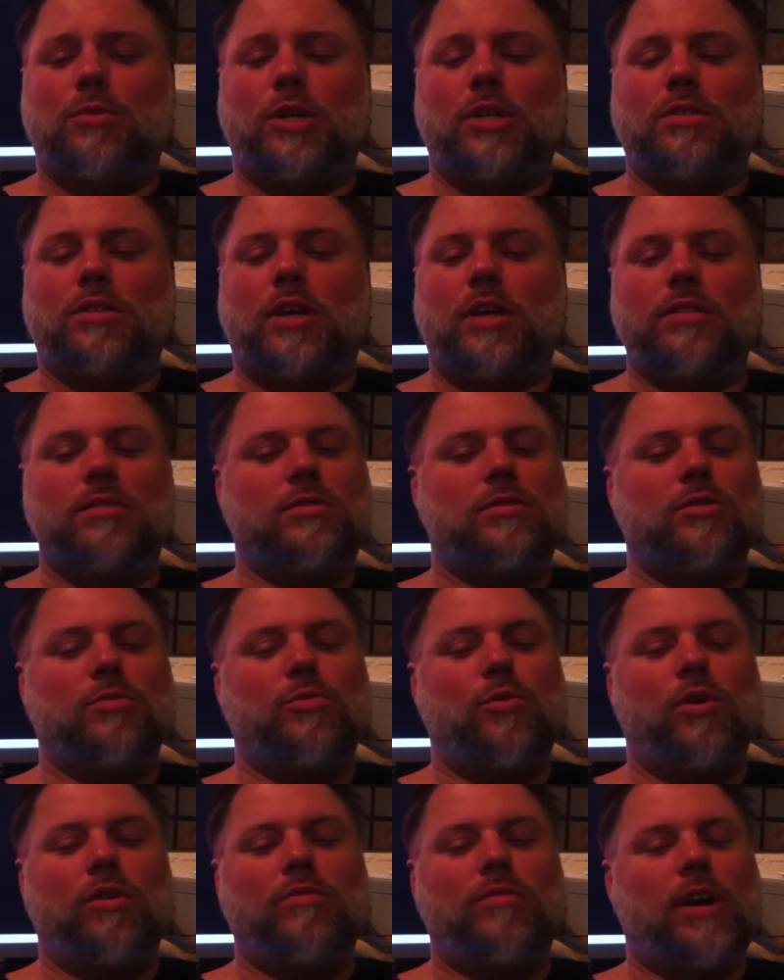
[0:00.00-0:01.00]
but it takes
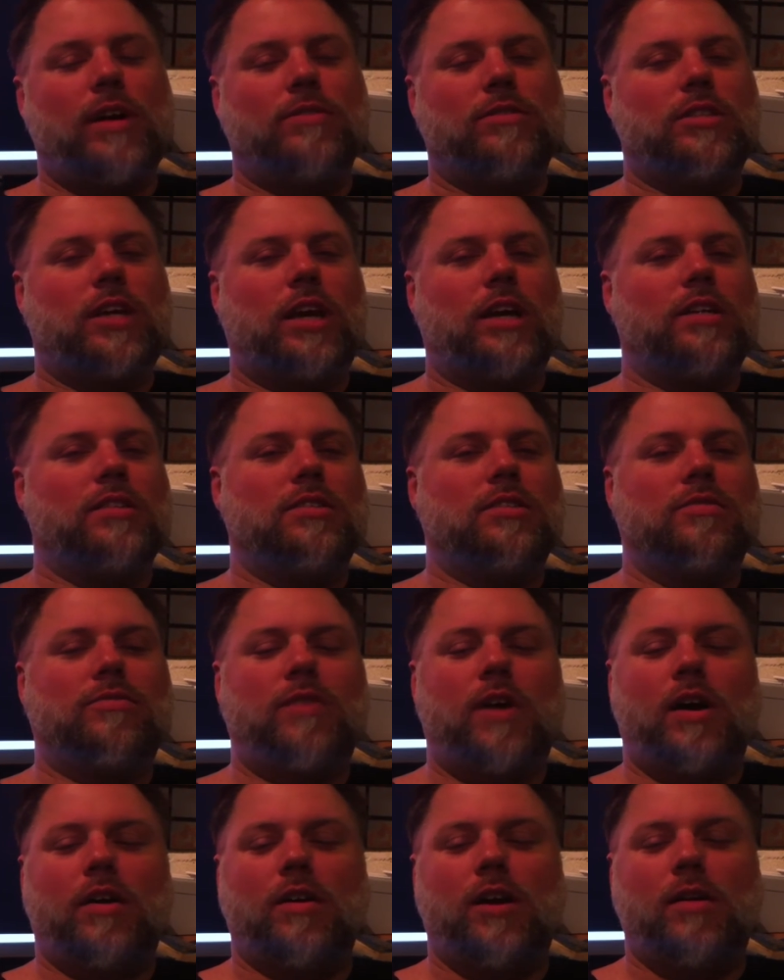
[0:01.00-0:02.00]
2.5 seconds to
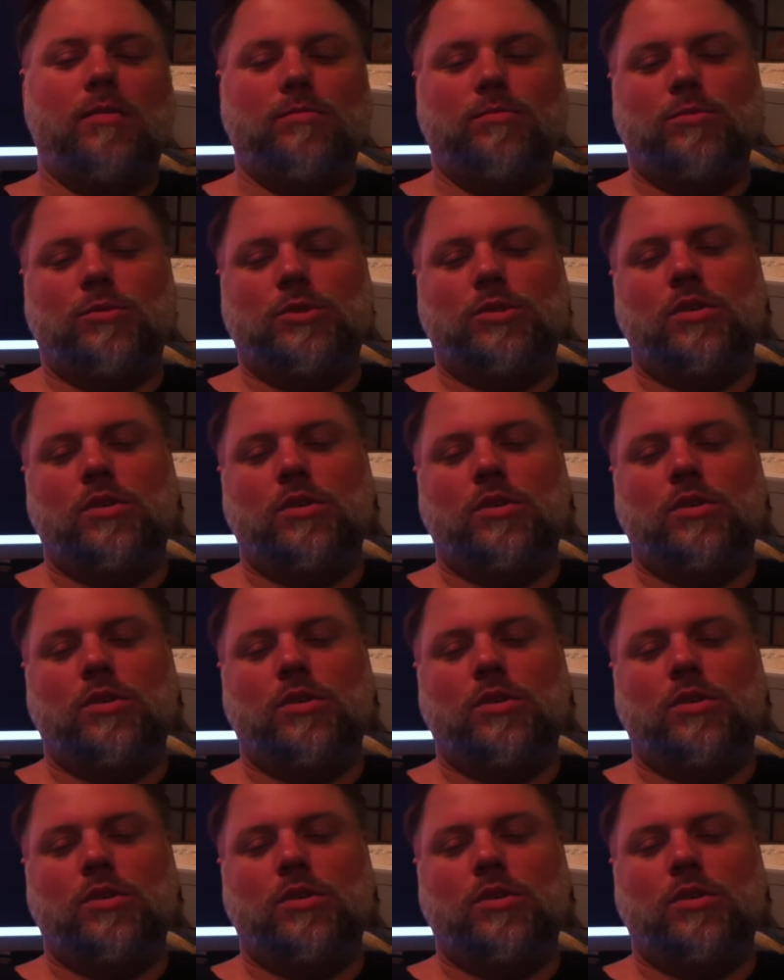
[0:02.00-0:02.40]
fire up.